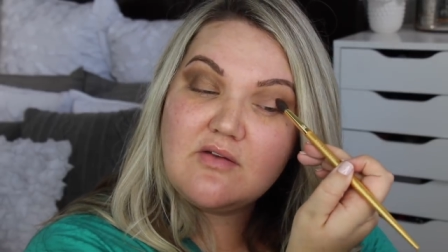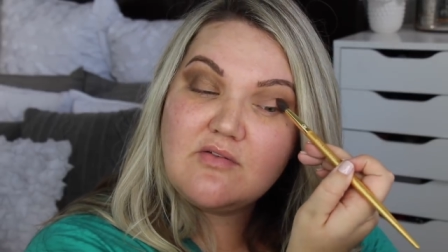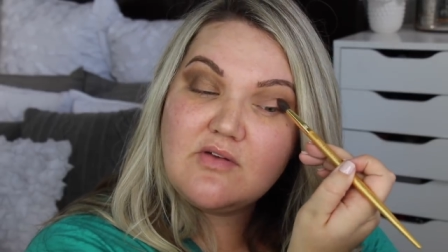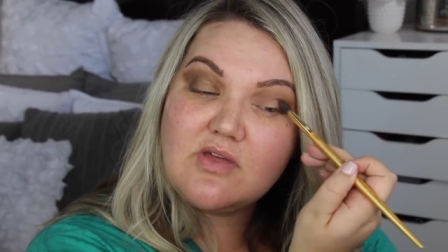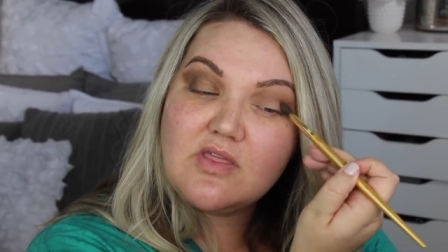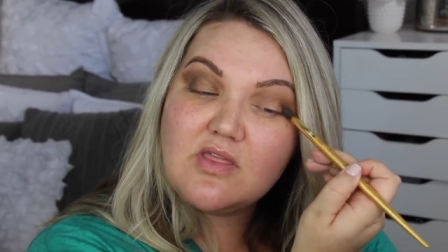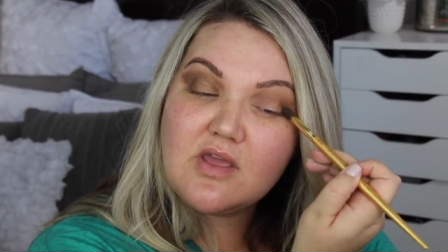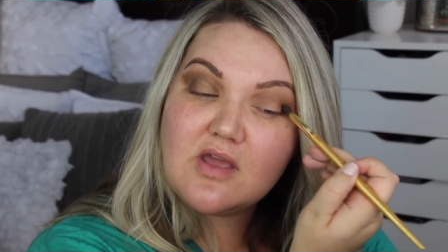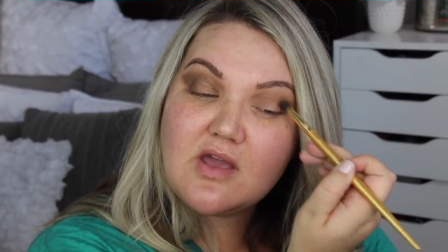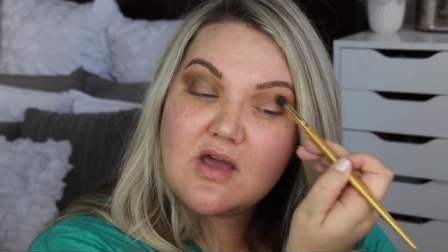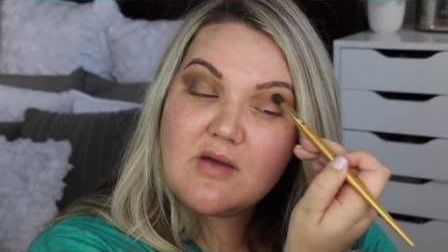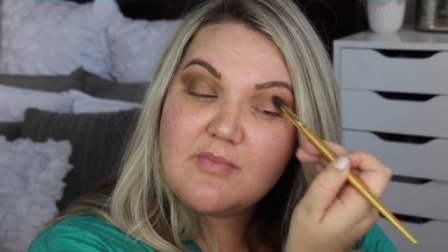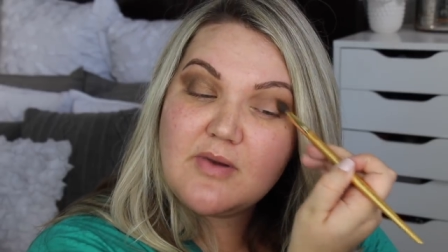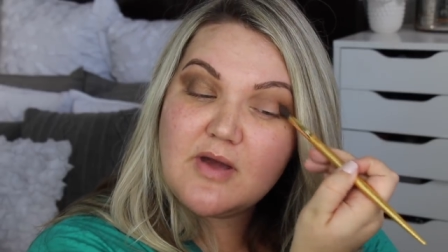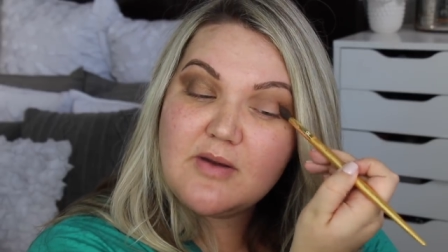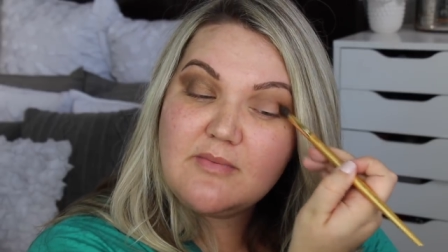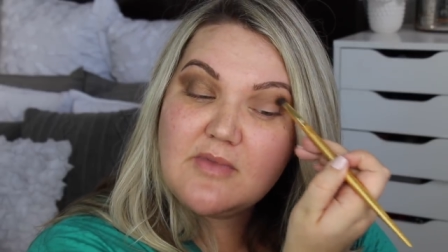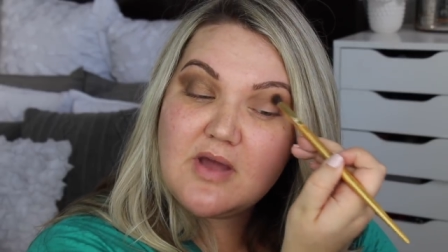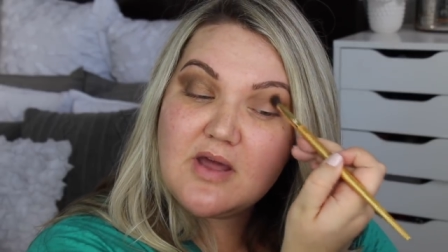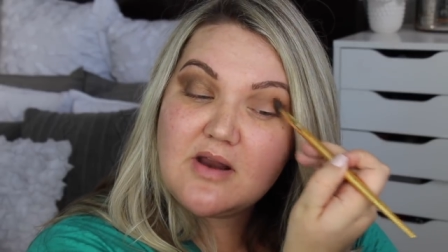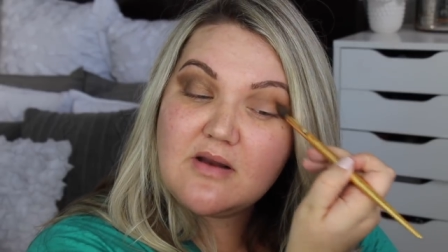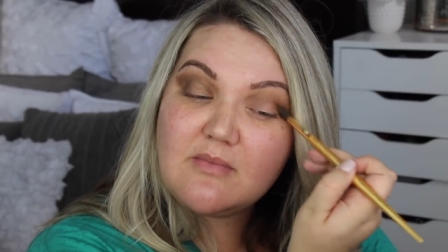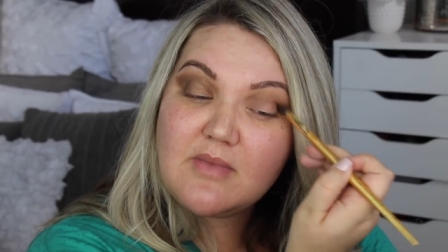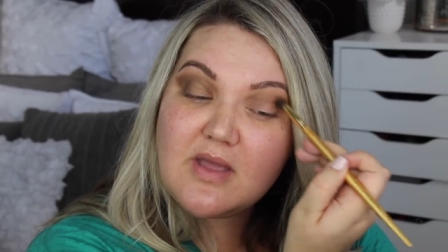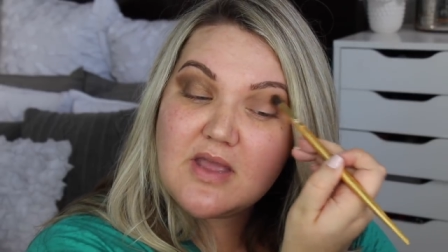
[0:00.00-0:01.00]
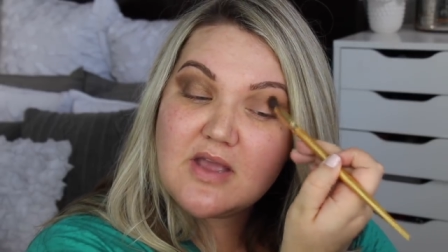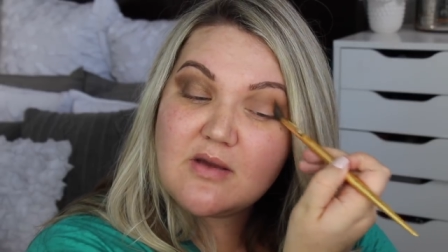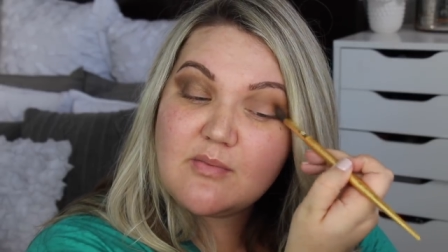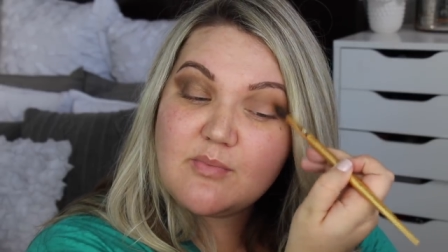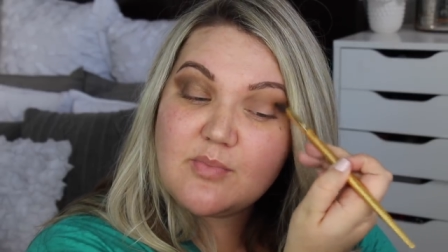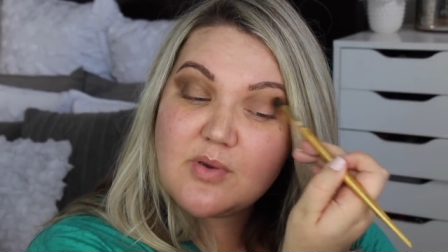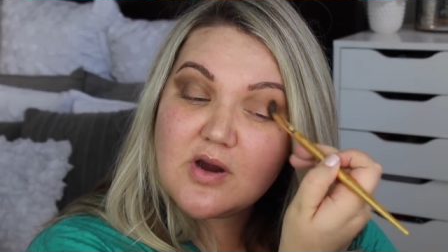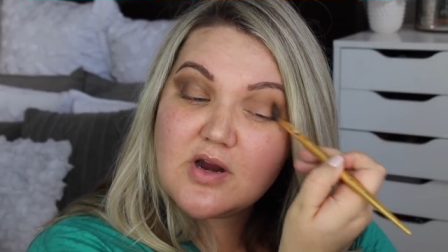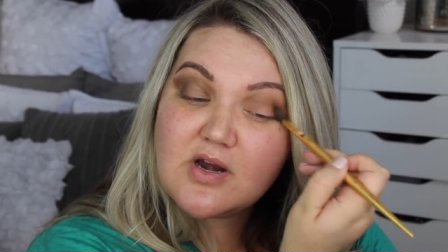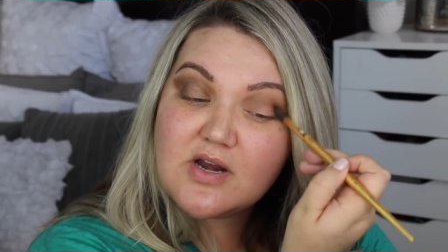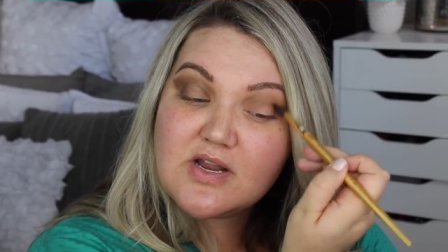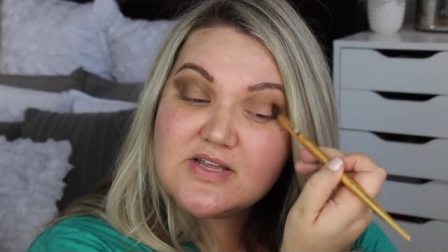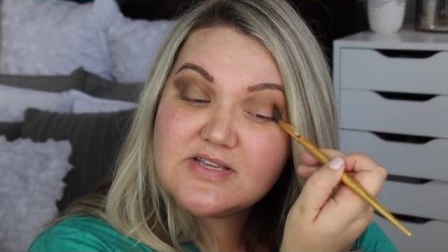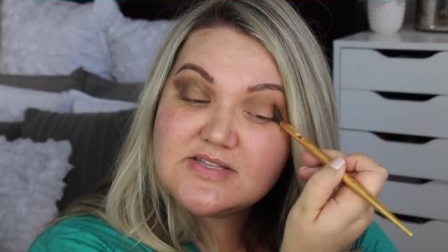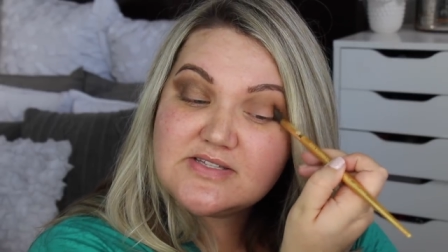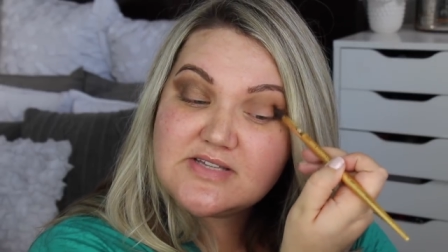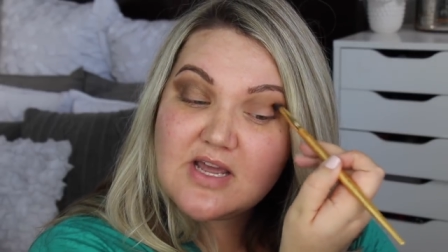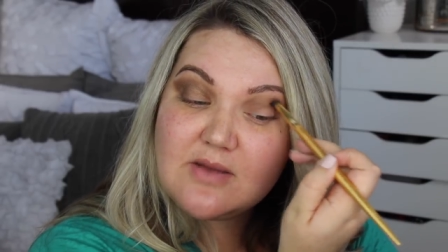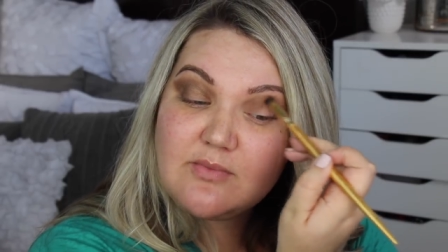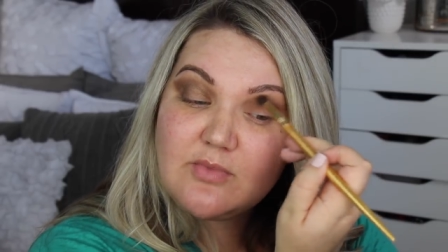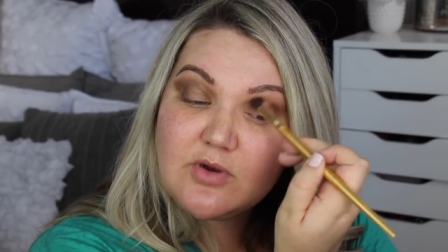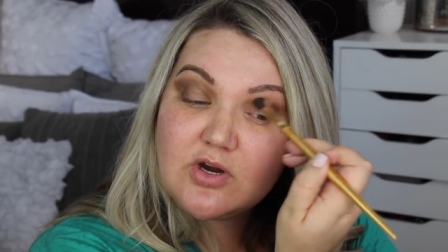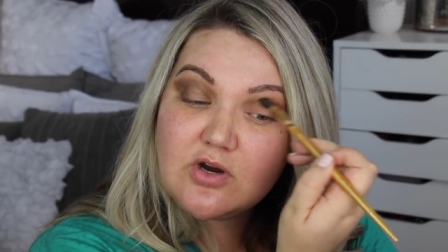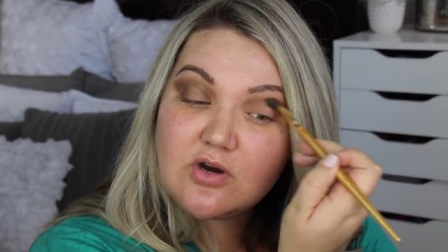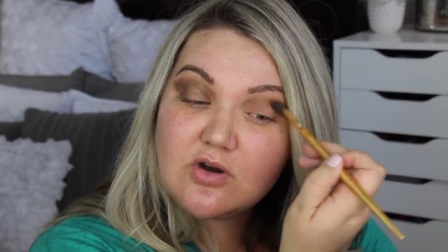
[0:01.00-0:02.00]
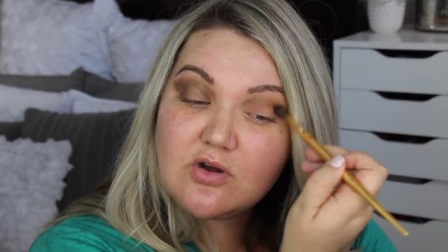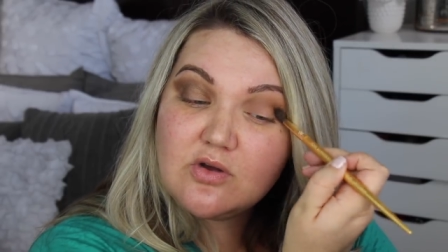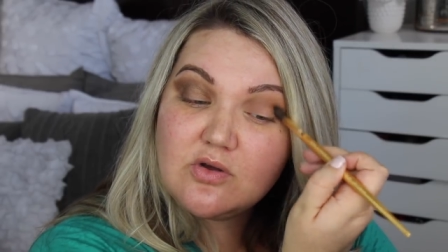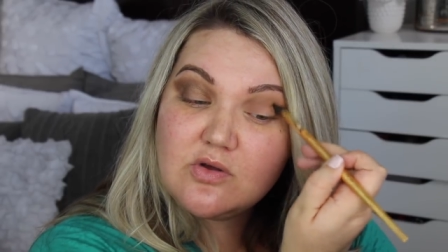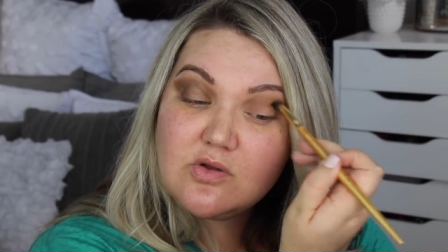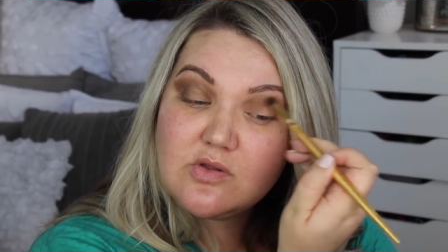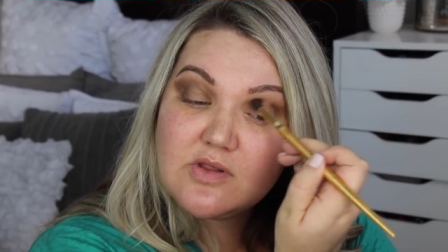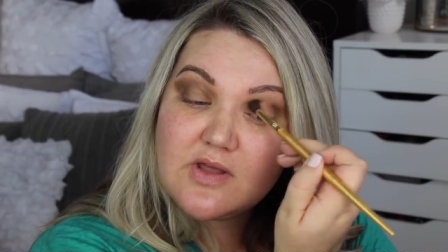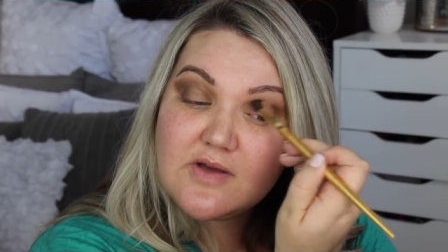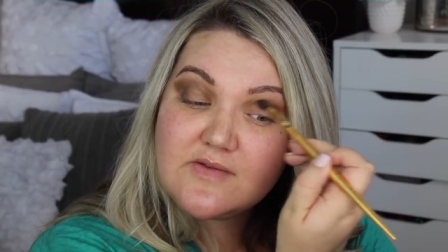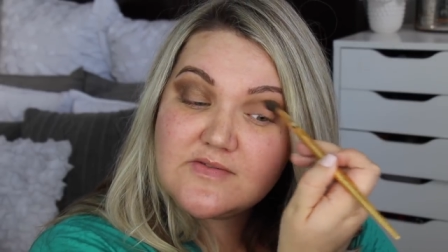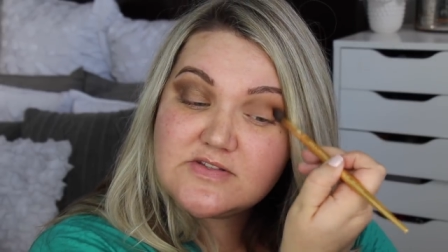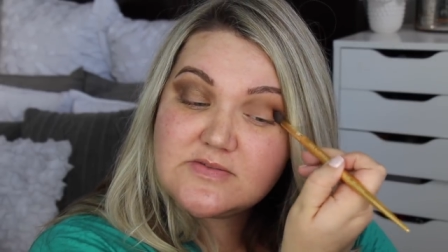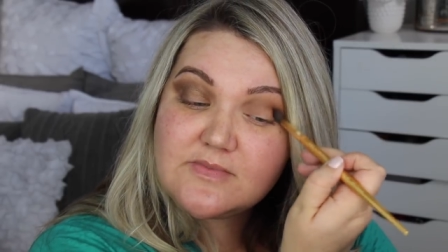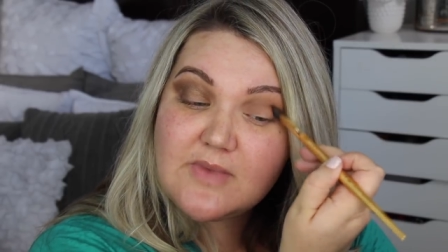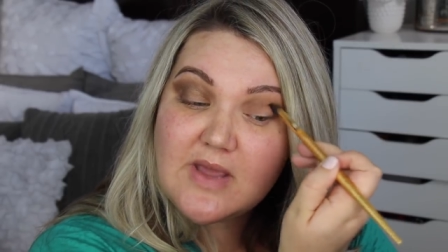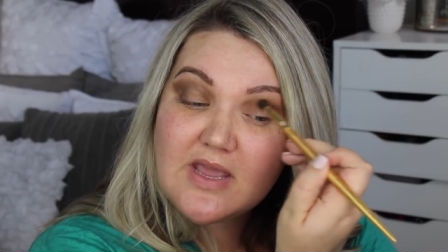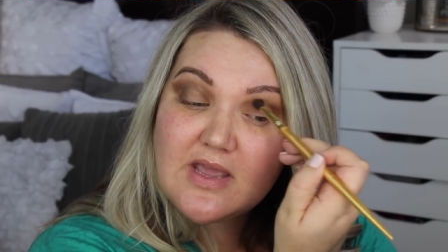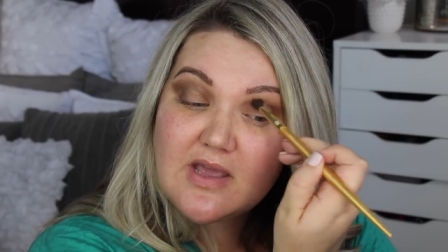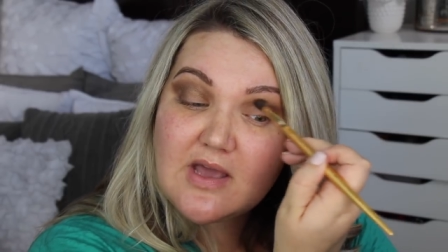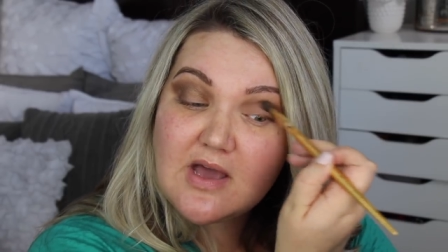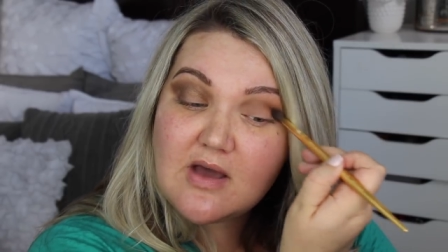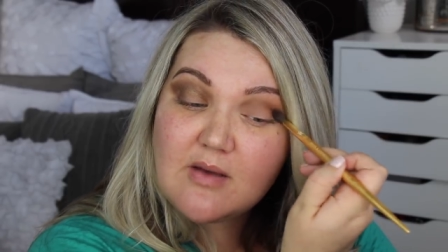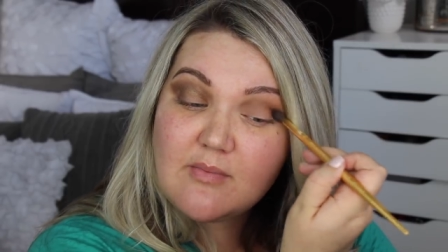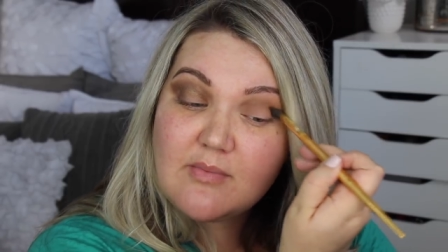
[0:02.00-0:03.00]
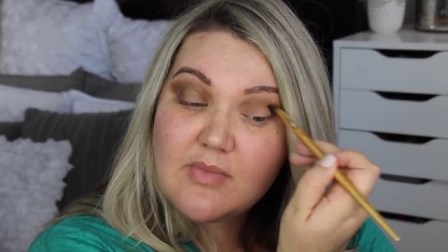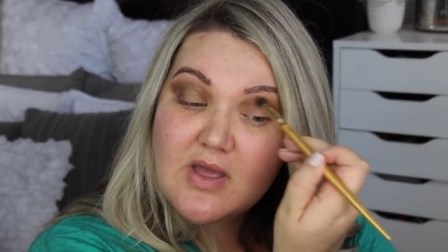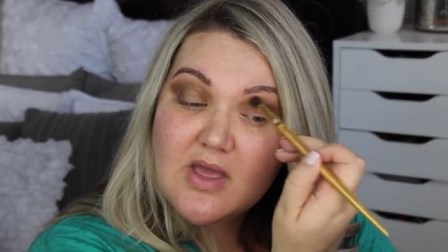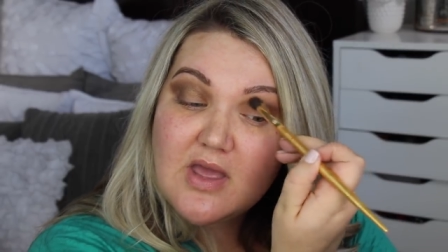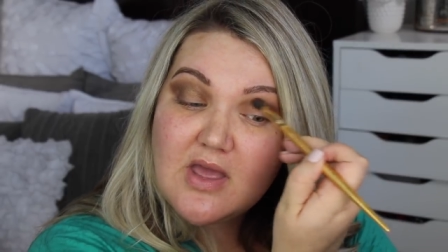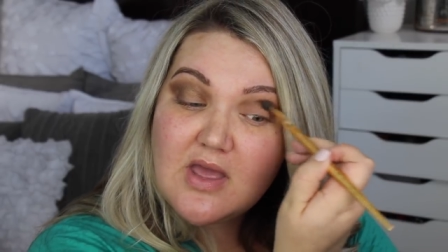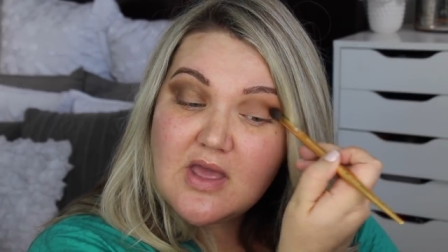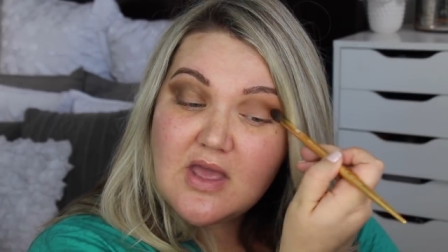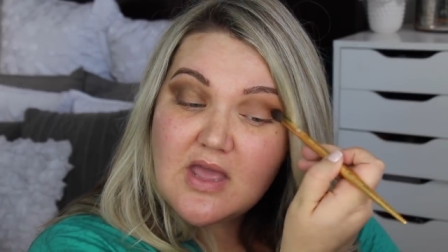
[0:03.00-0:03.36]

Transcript: everything up I'm not a makeup artist I'm a girl who loves makeup